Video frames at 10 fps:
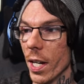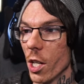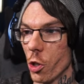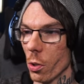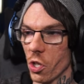
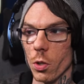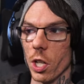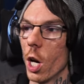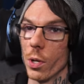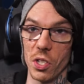She also
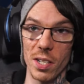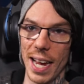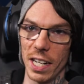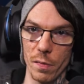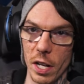lowers the
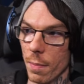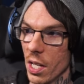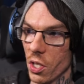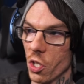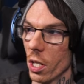attack of
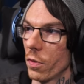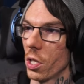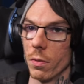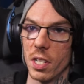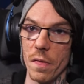enemies and stuff,
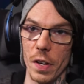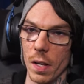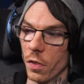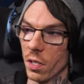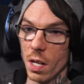so
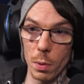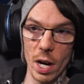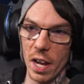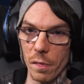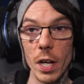Defaith and
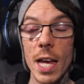Debrave